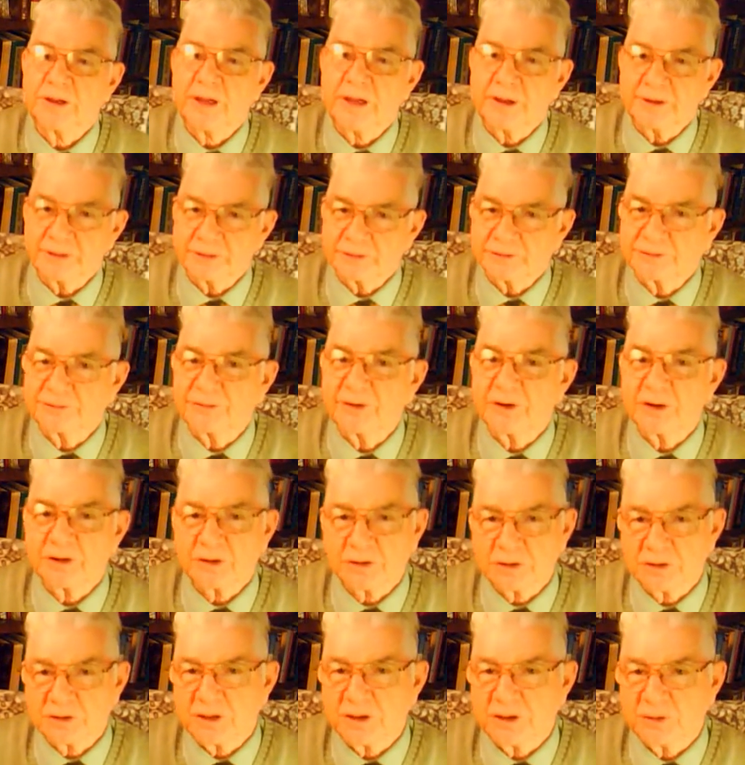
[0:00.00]
And it's
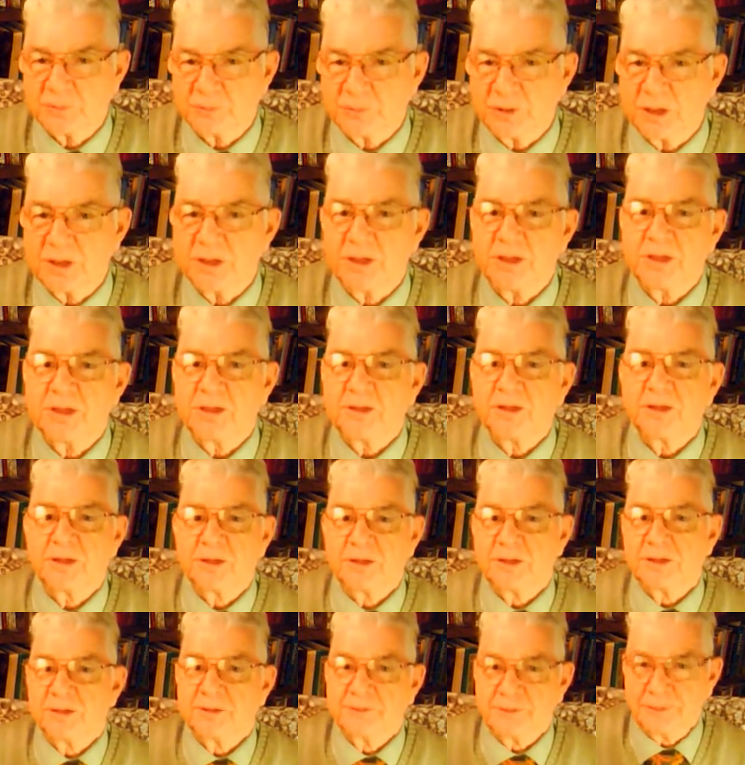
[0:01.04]
very clear to me
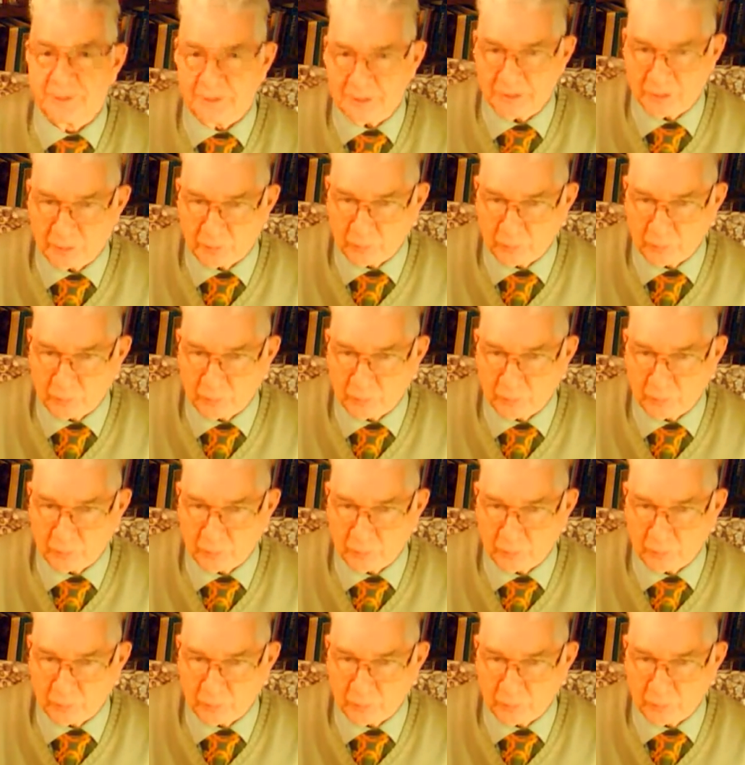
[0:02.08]
that